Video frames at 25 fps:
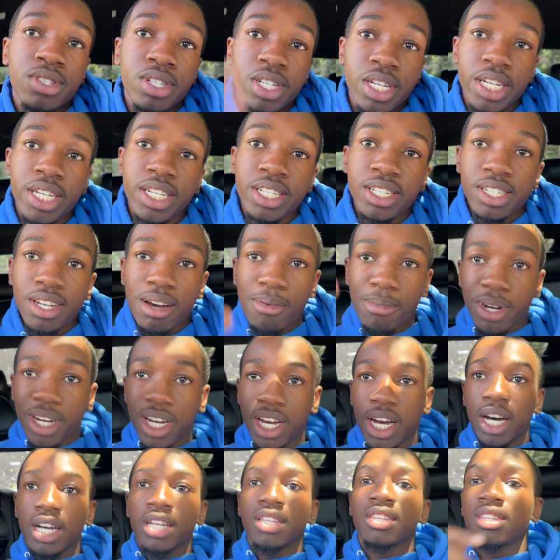in. I'm gonna
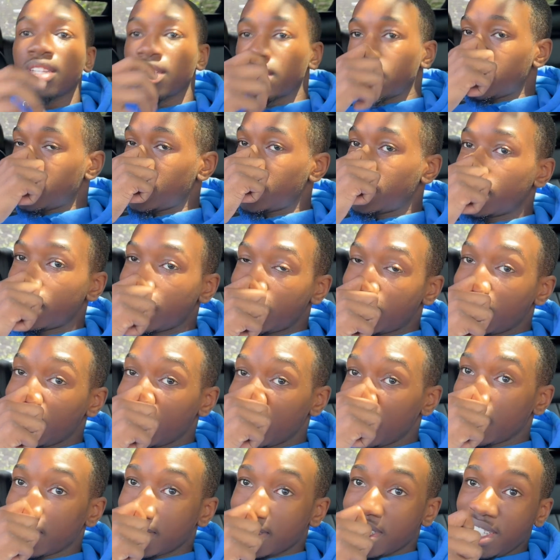cut the
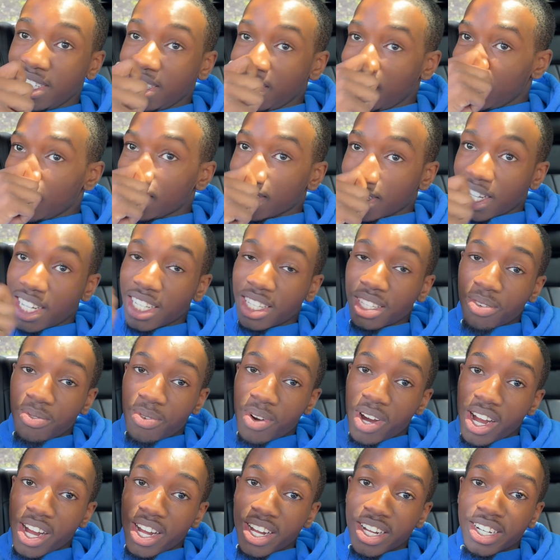
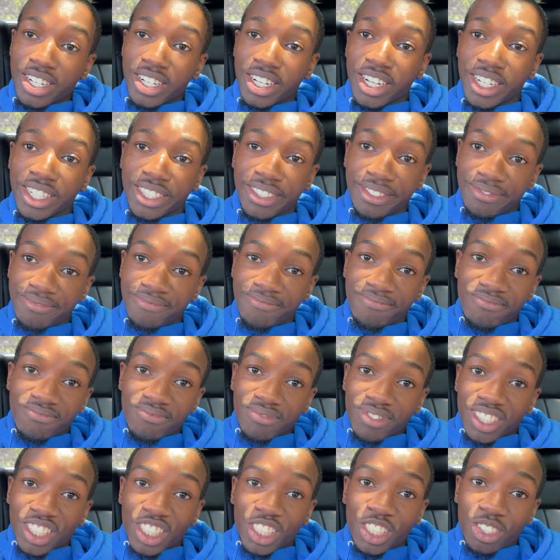wire and
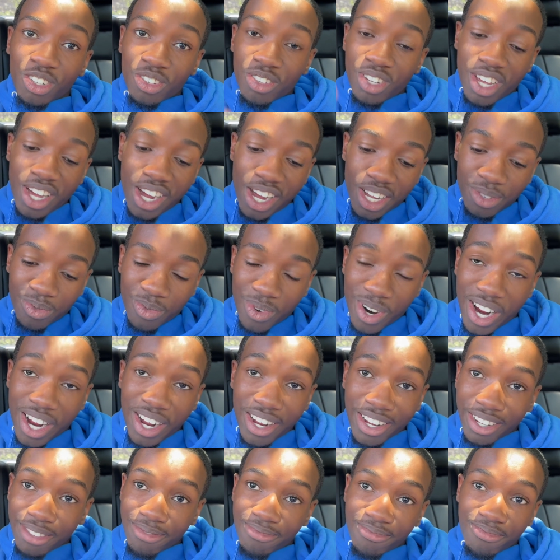show you guys where
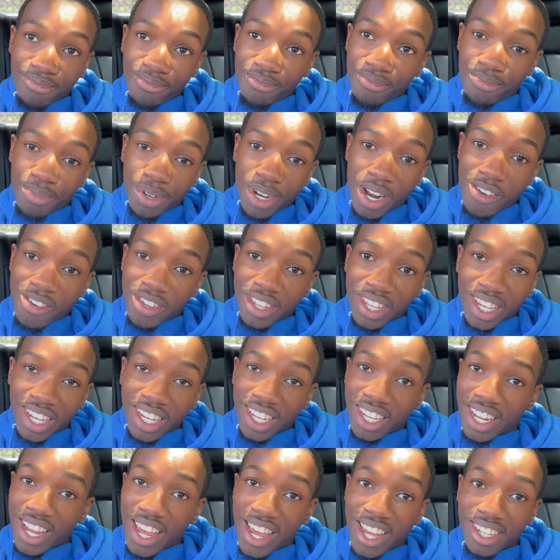I put everything
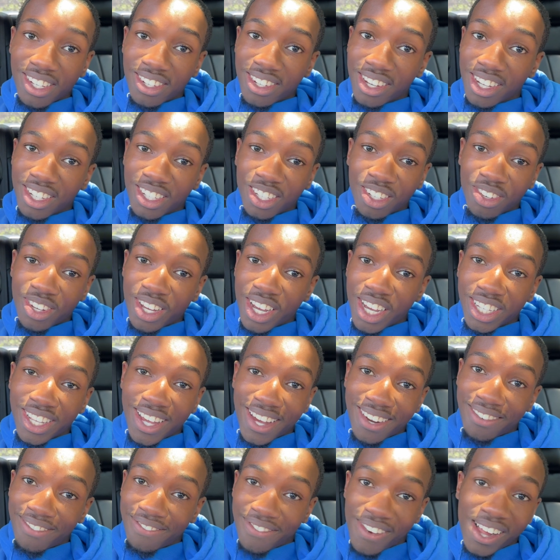in there so I can show you guys how
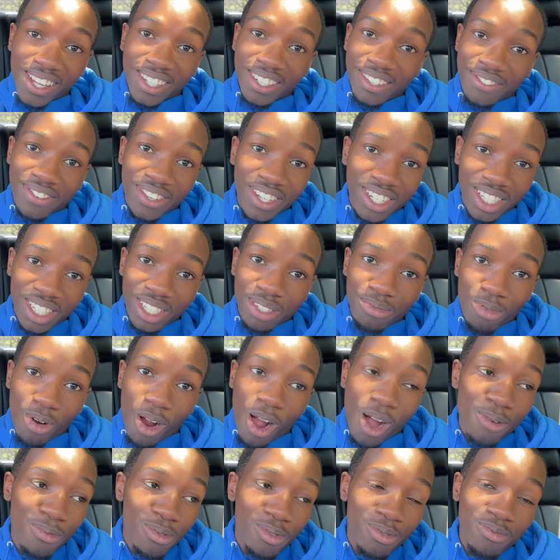to finally fix this
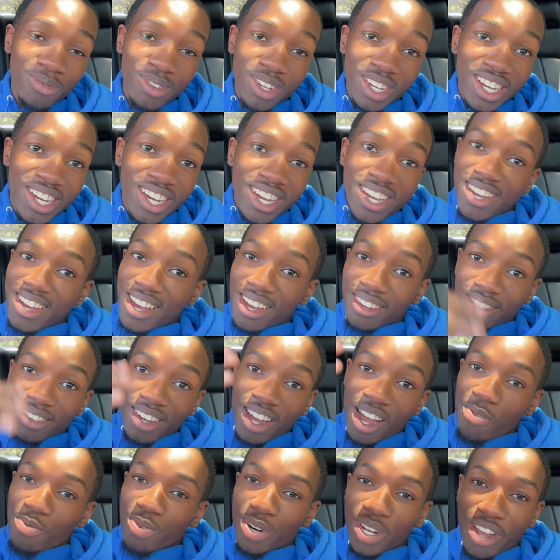problem.
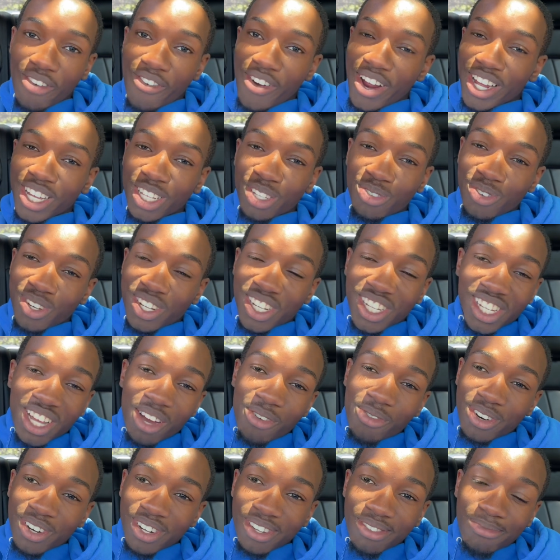I want to get right into it because I
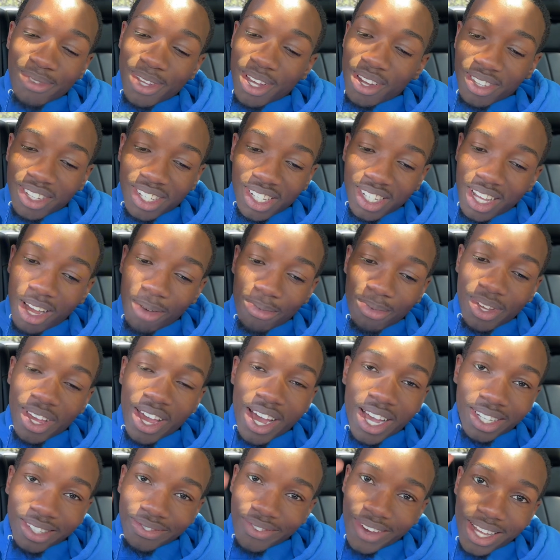want to be able to just help you
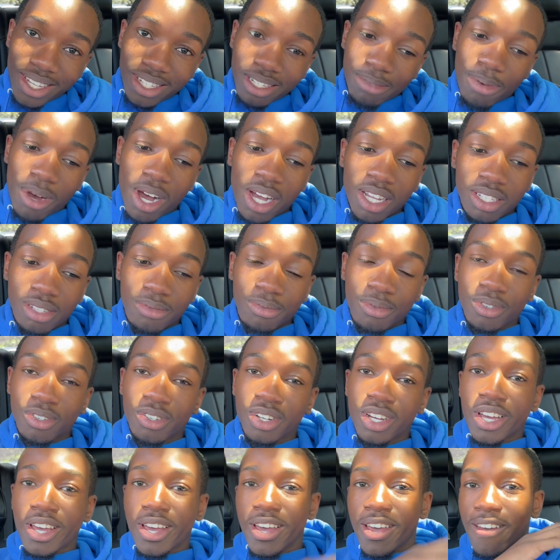guys as fast as possible,
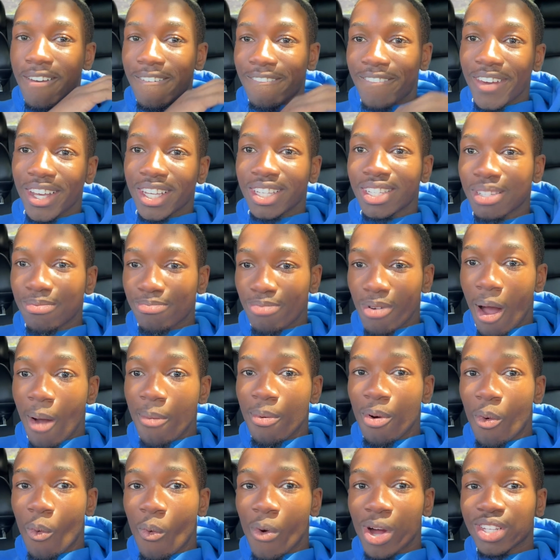fix this
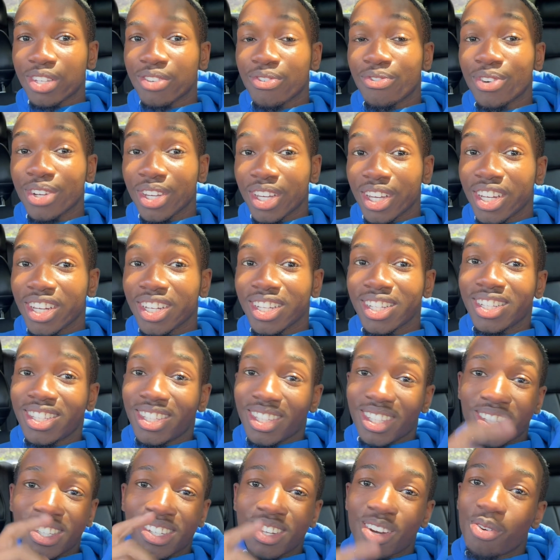problem once and for good.
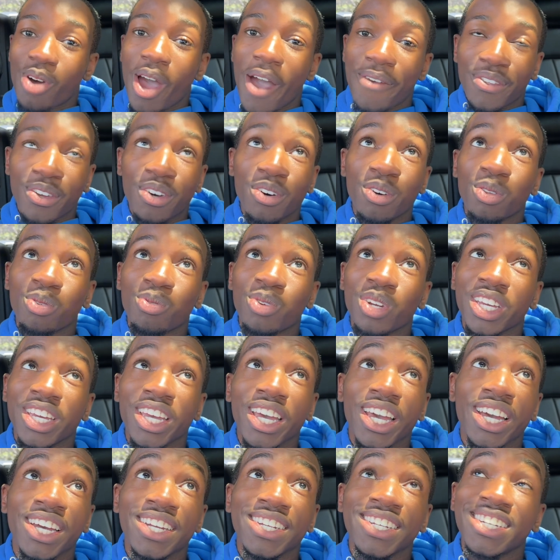Don't have to go through it
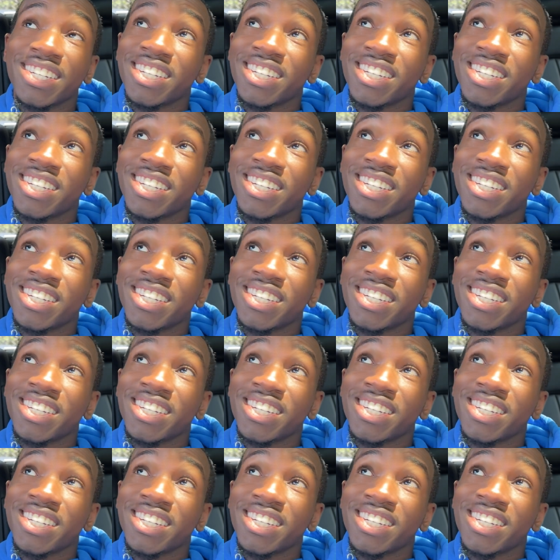again.